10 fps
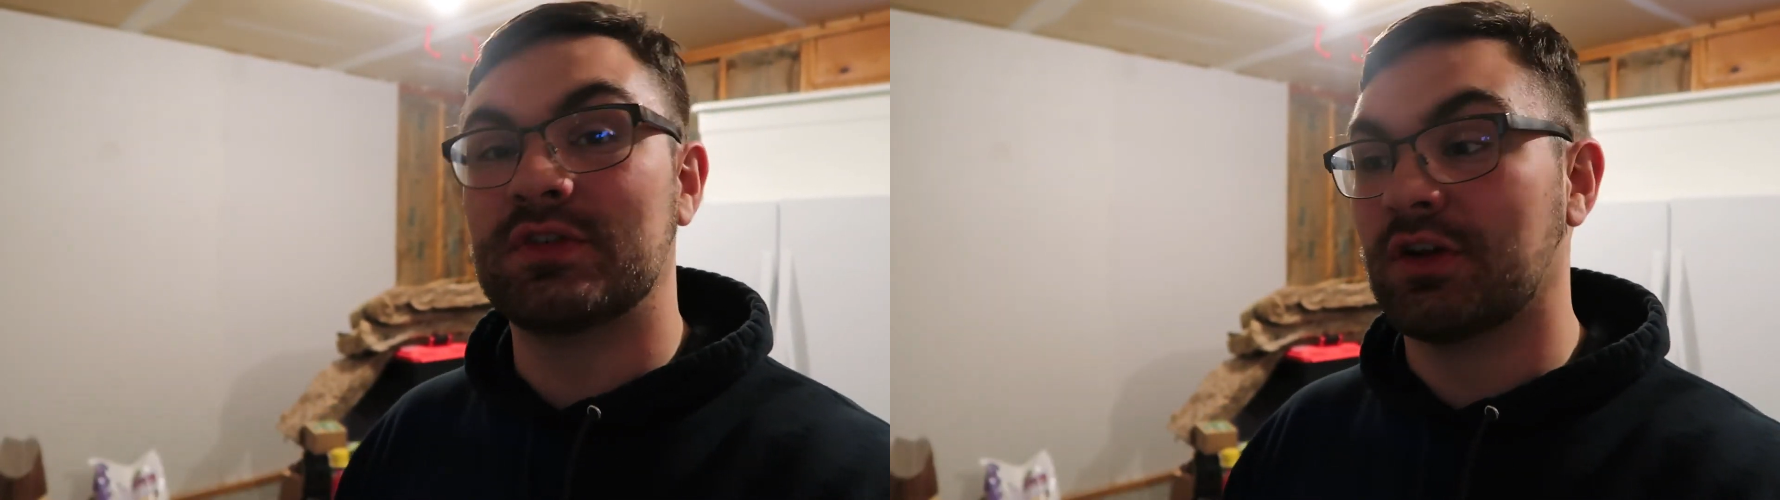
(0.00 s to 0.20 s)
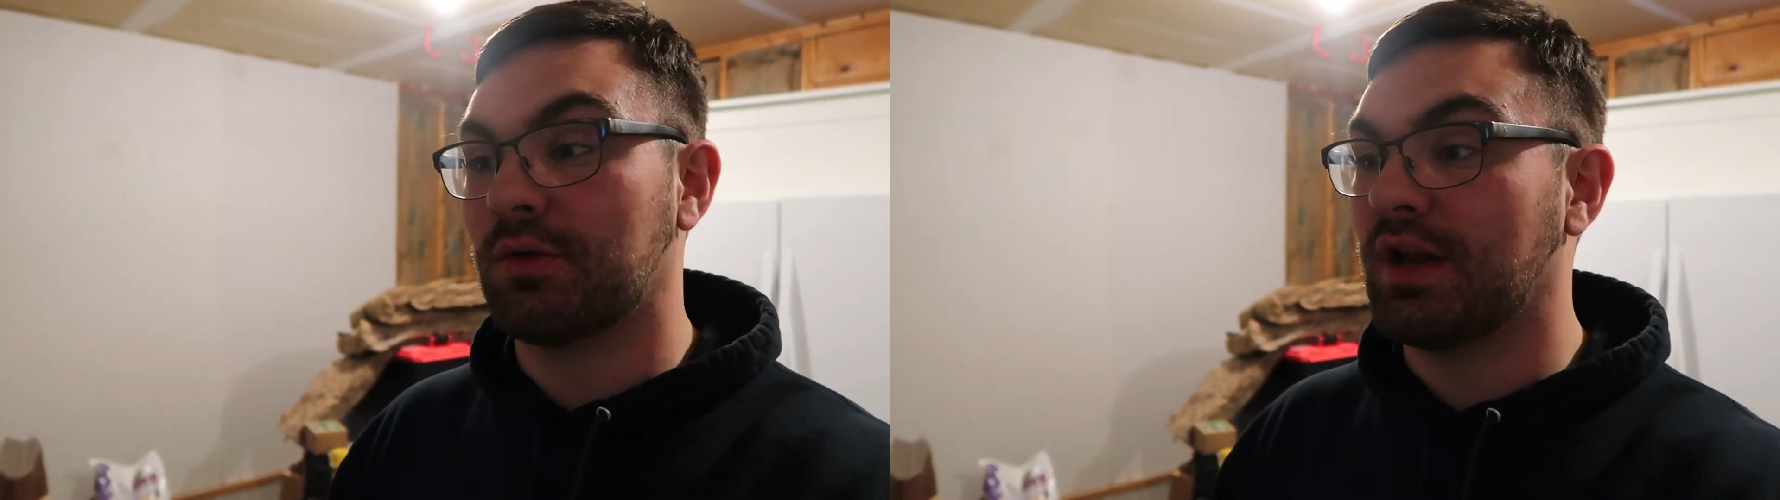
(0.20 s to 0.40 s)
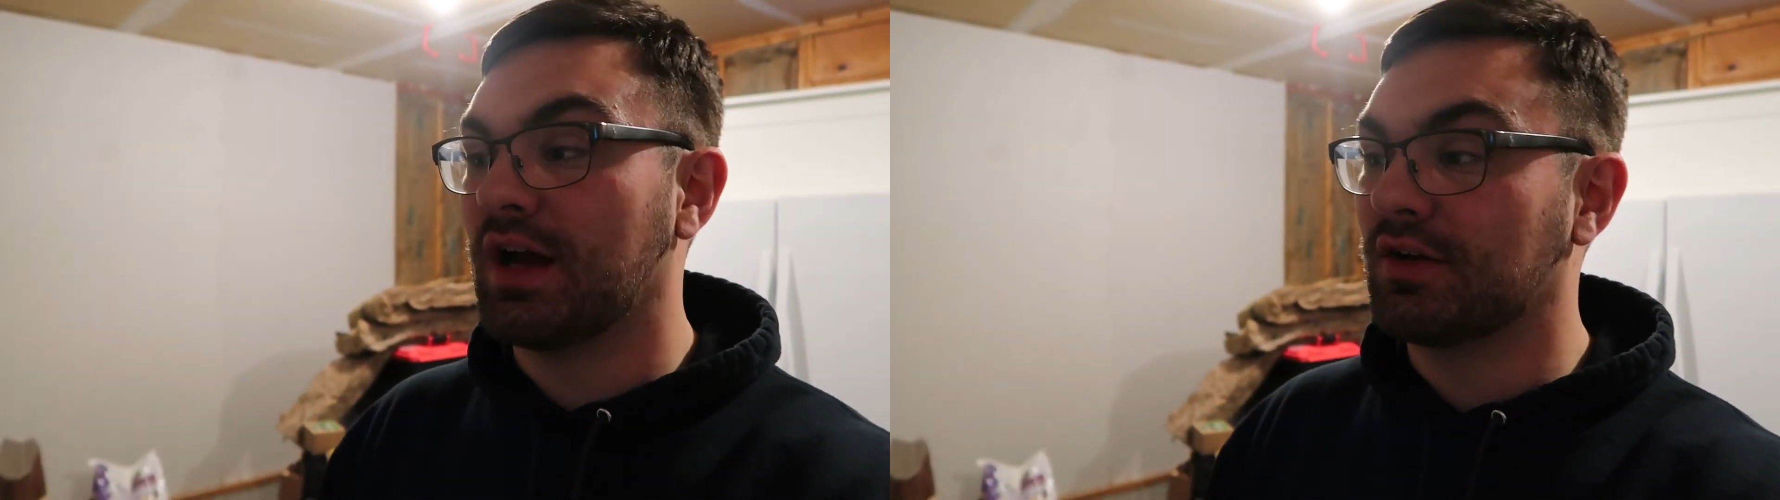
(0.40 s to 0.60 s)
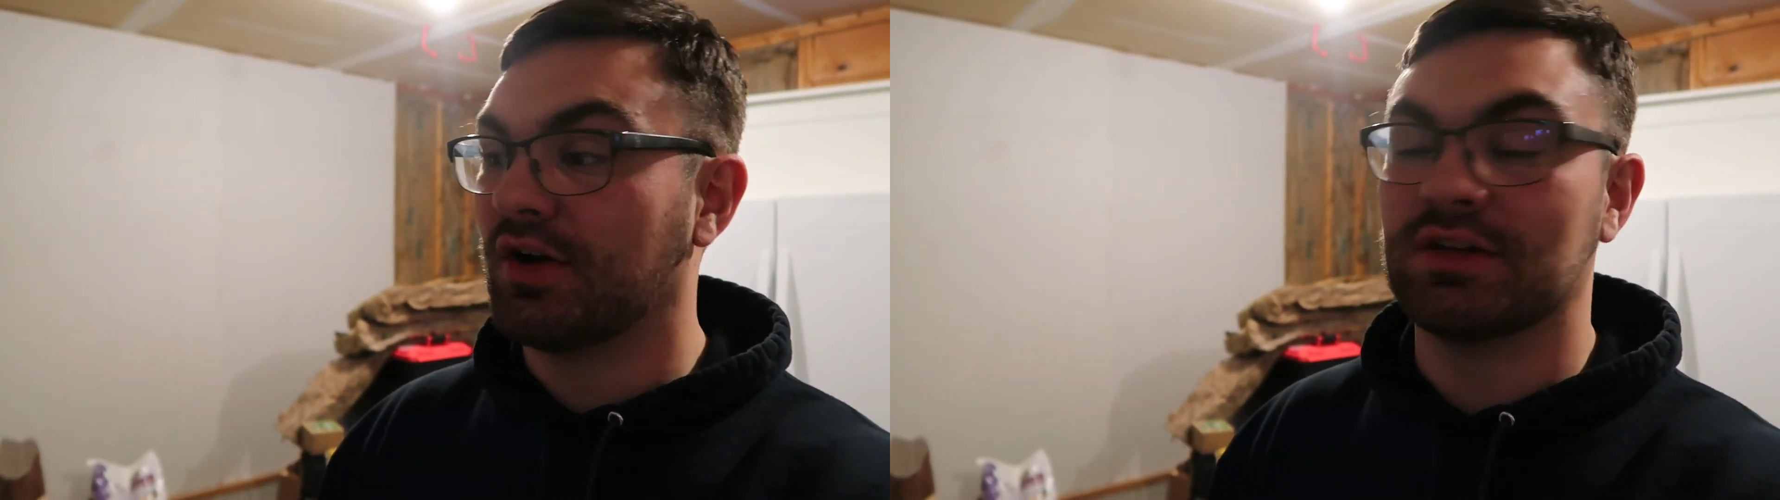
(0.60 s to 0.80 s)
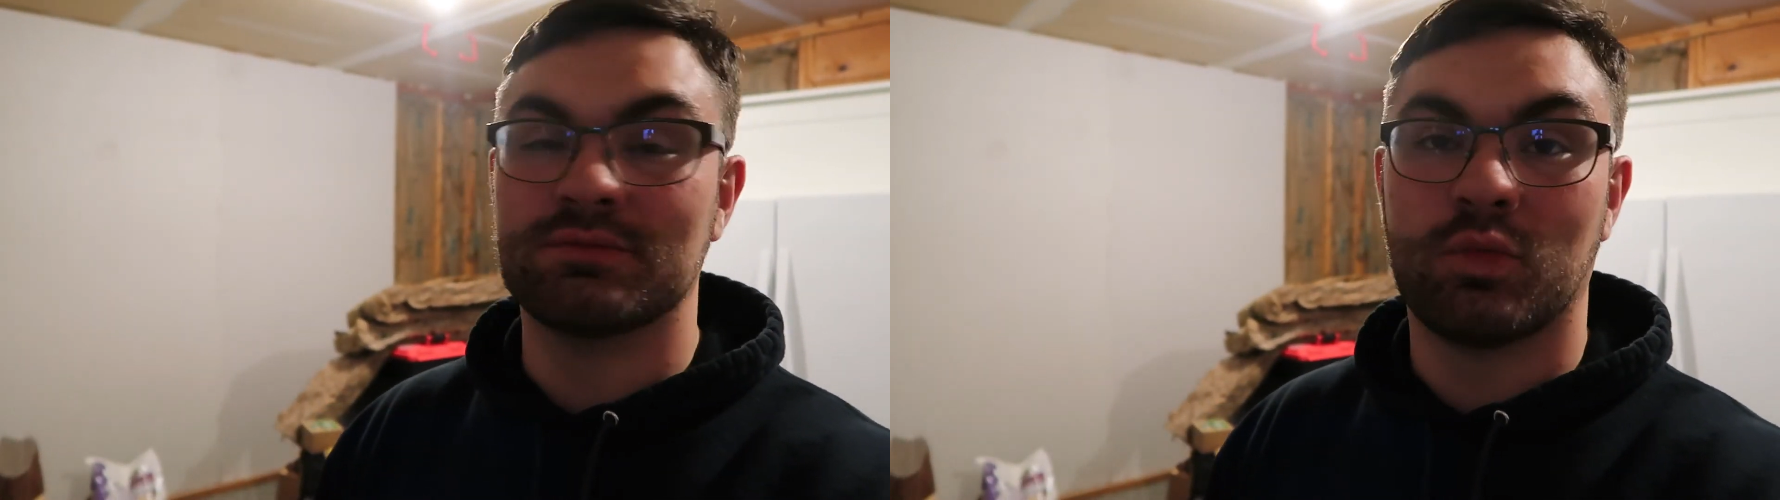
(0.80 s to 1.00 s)
you know, knock
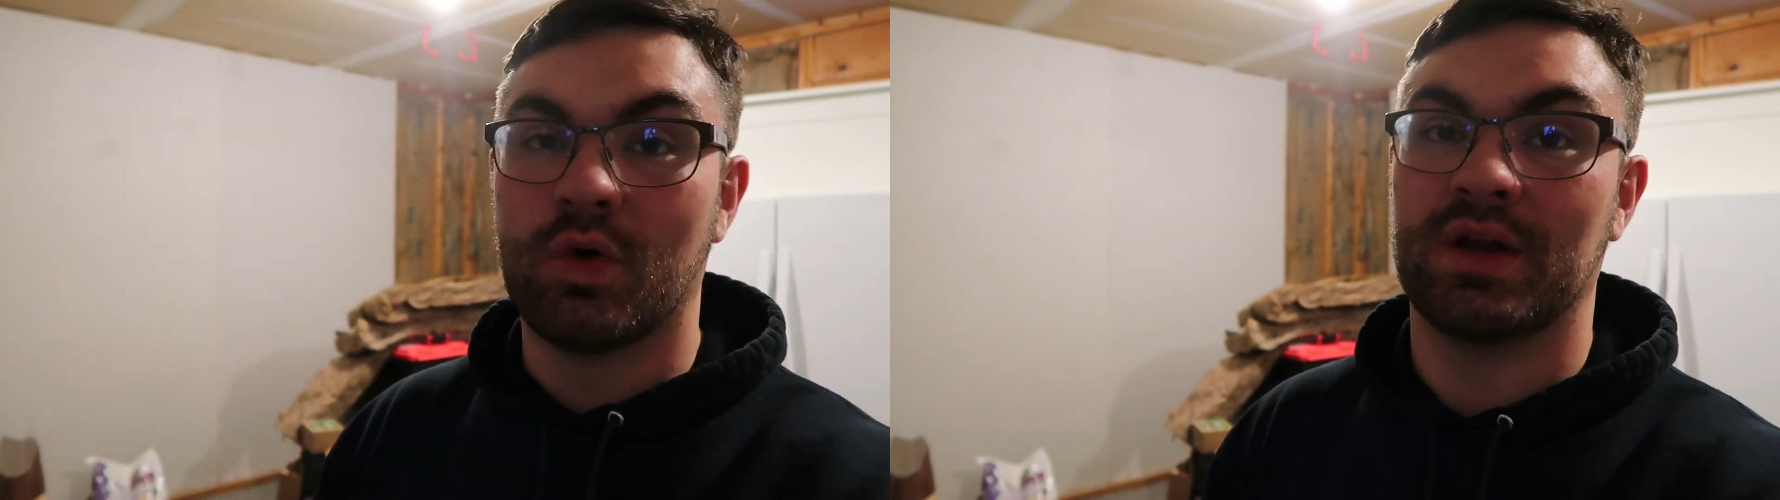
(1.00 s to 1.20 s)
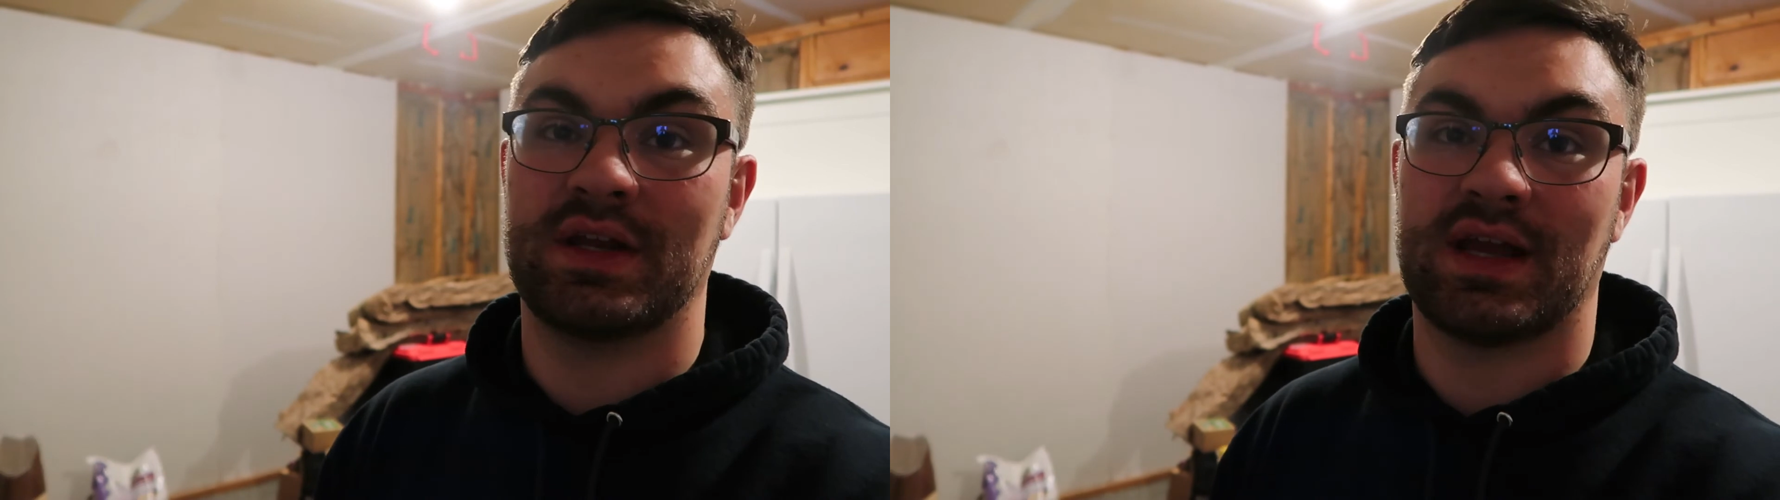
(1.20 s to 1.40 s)
on wood,